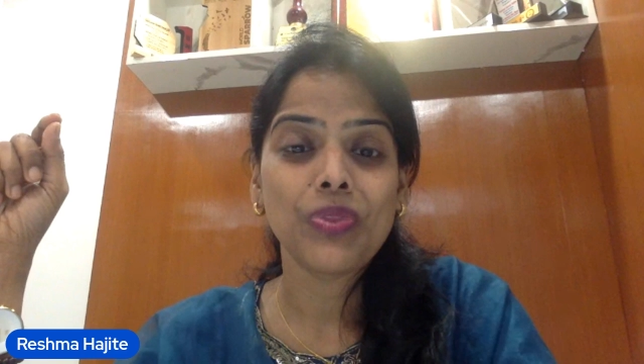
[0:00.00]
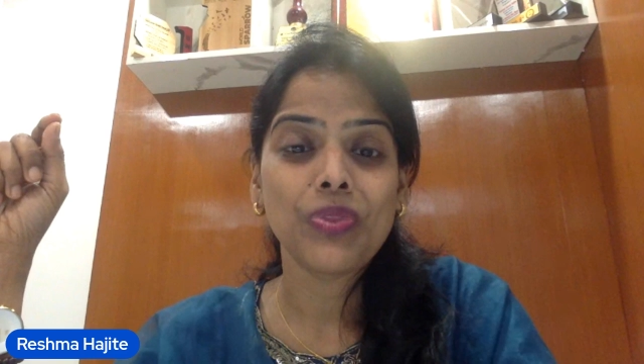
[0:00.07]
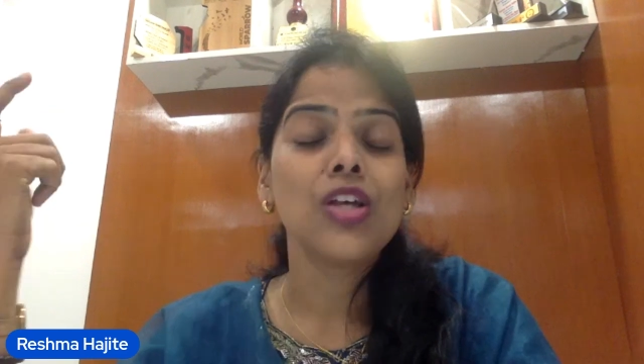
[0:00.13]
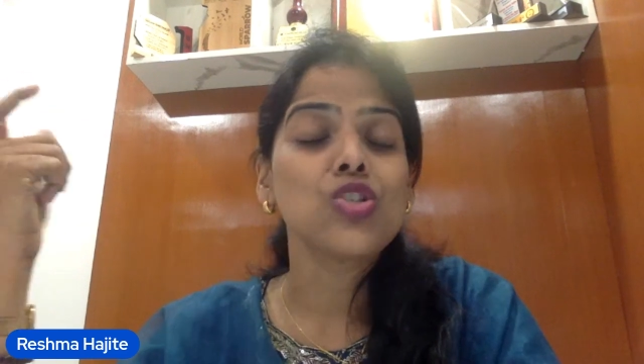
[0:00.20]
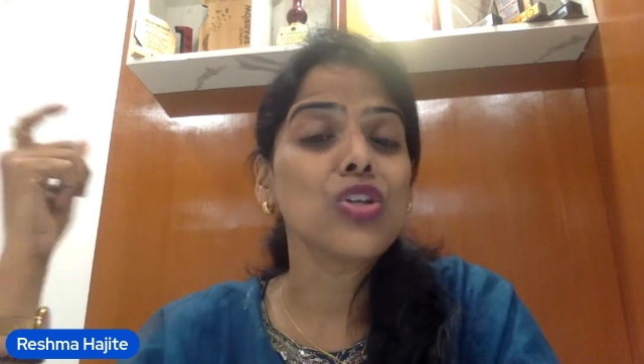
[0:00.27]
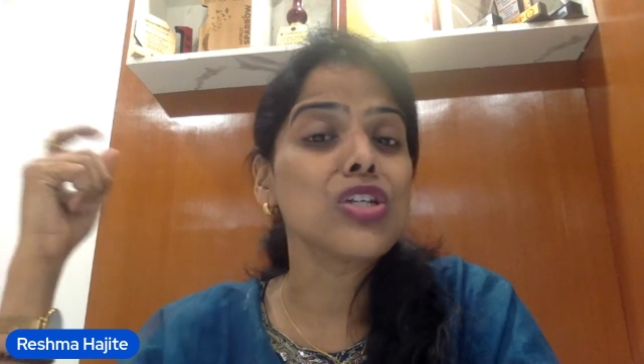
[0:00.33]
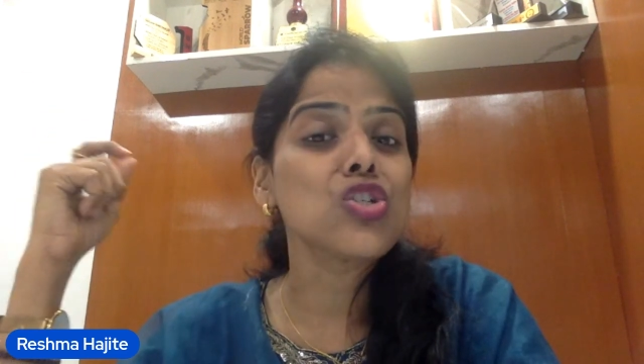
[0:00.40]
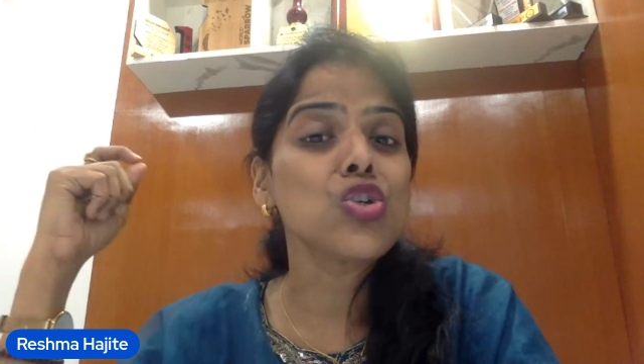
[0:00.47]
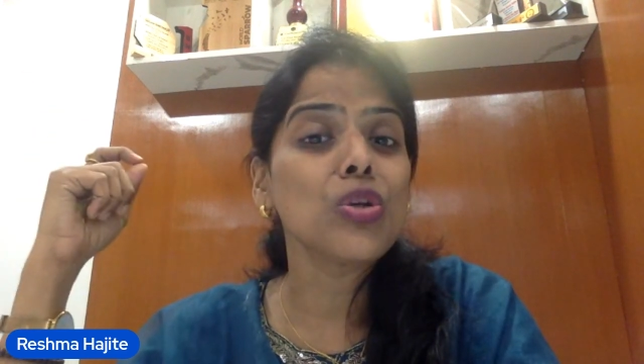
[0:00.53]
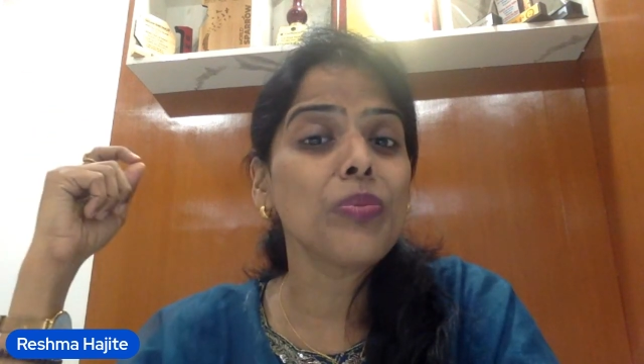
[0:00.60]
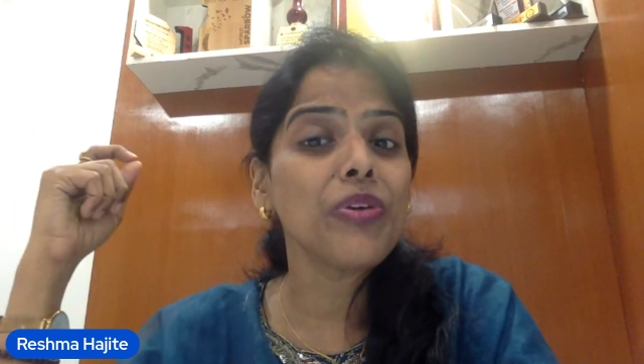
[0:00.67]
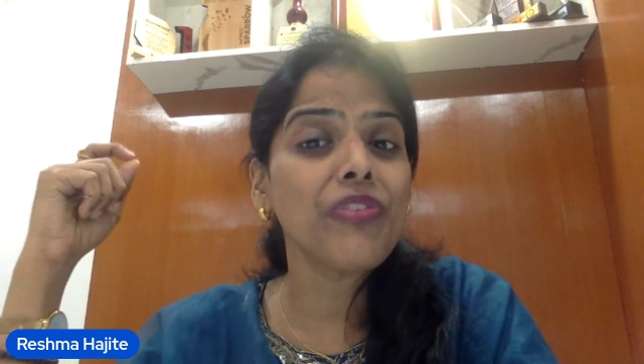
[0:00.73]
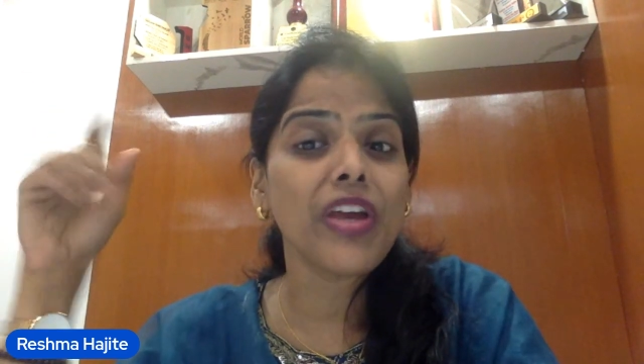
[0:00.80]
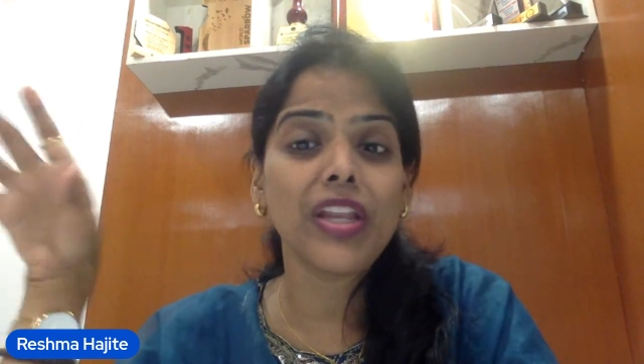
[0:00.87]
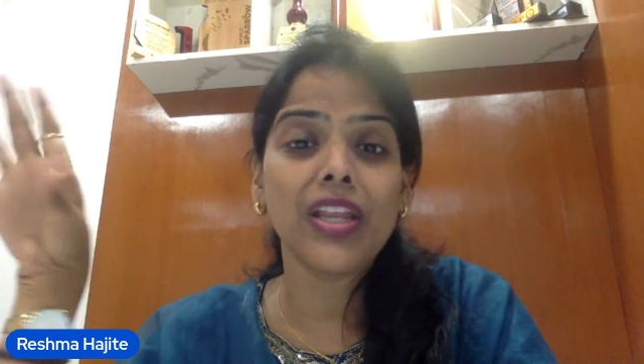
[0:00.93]
So it should be
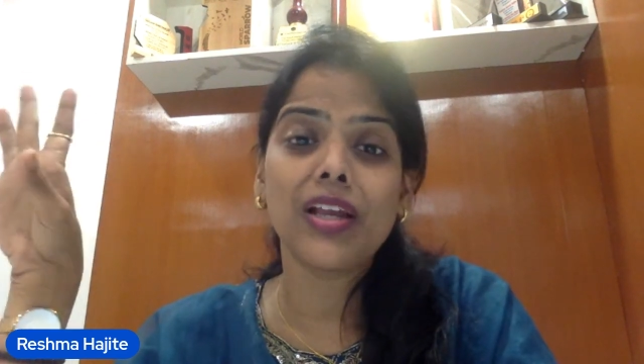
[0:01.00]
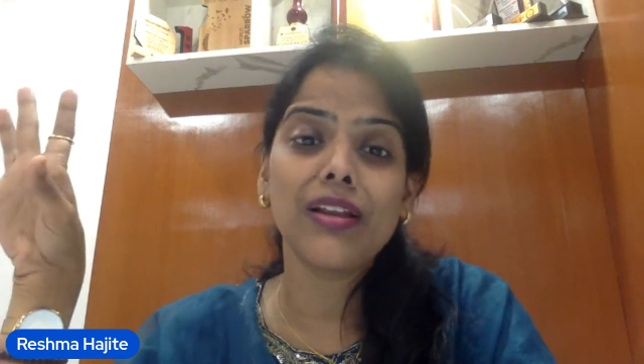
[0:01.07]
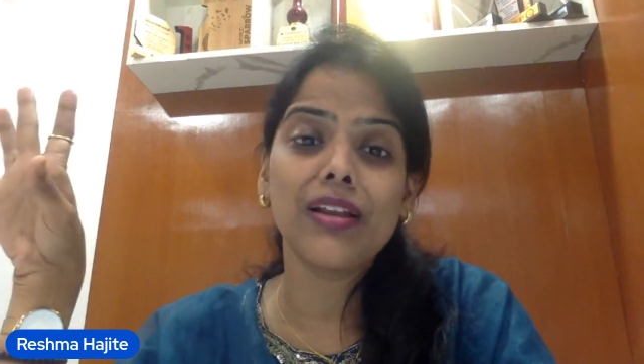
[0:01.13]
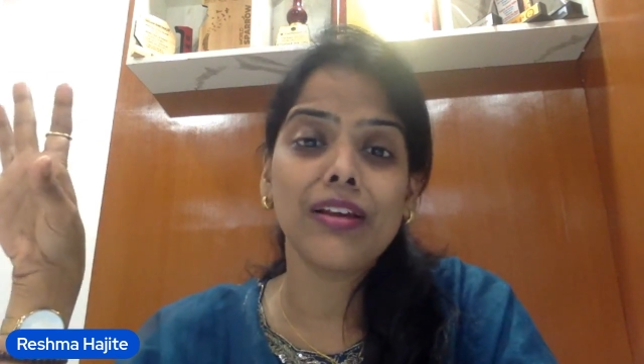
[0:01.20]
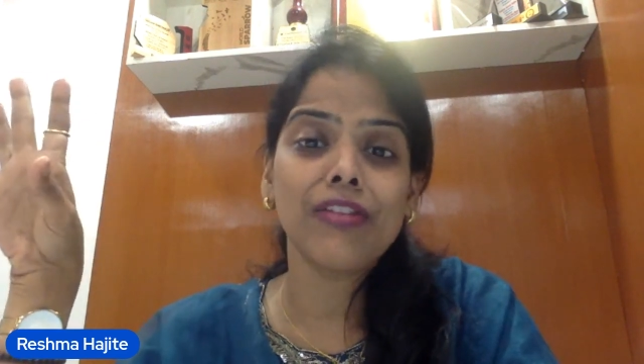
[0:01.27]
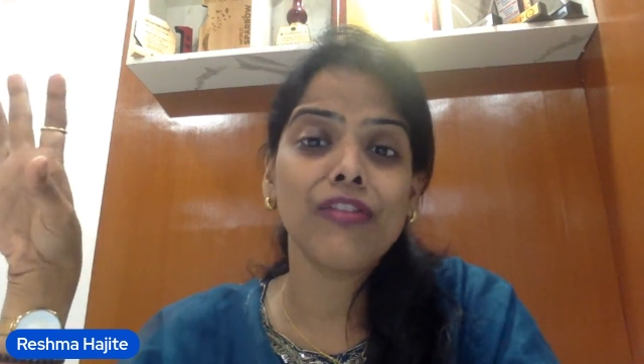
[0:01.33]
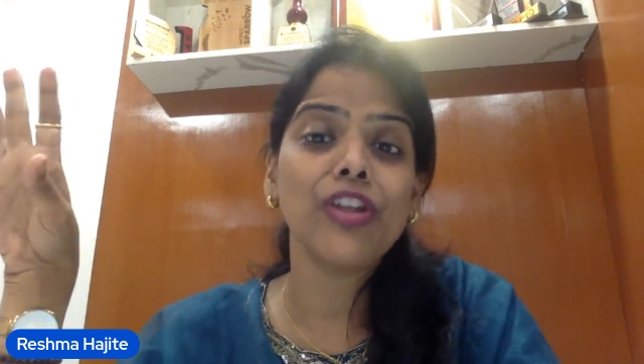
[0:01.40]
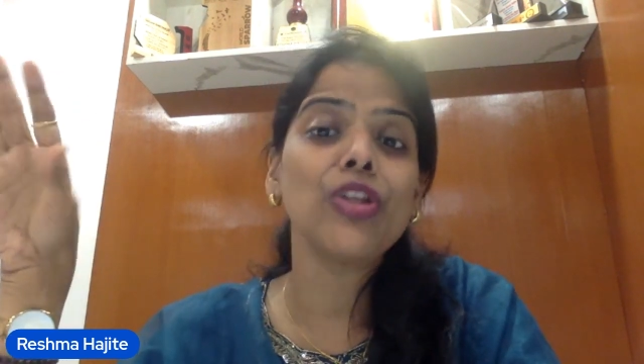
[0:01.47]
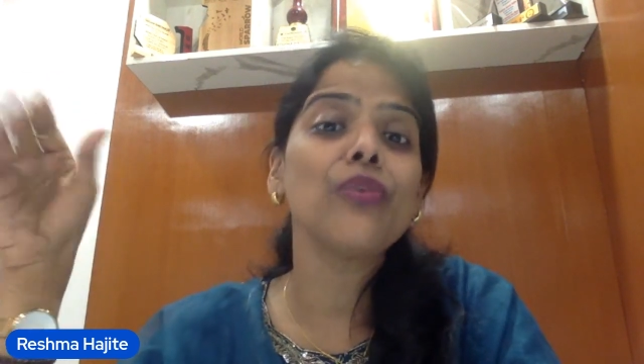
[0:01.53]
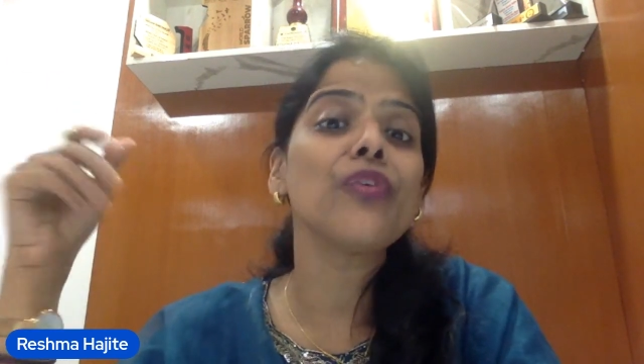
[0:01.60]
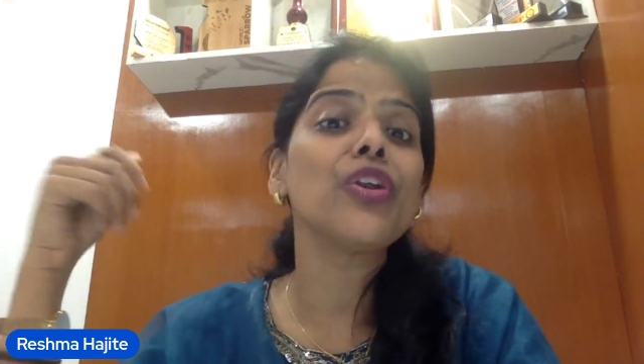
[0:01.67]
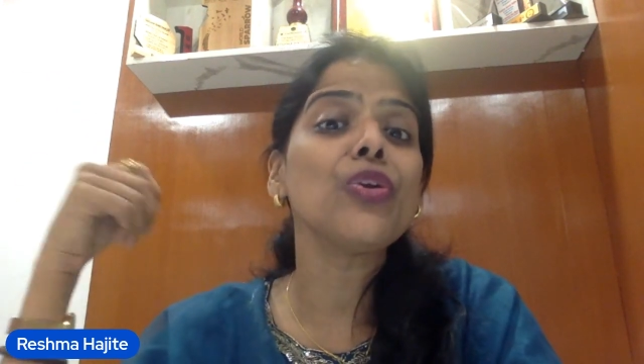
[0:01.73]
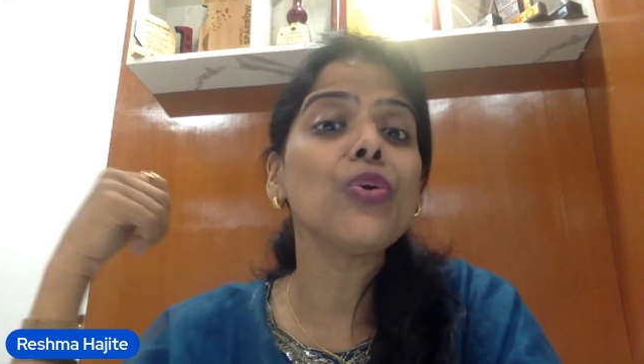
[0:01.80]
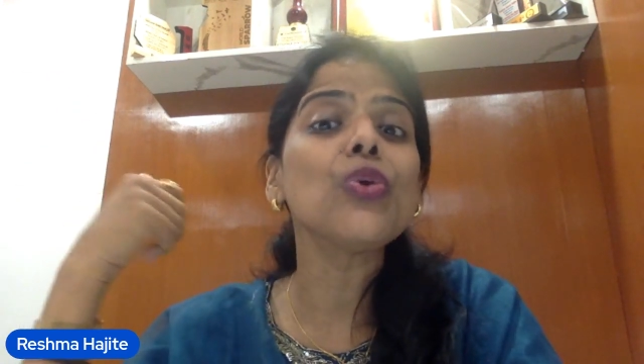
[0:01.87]
very clear whenever you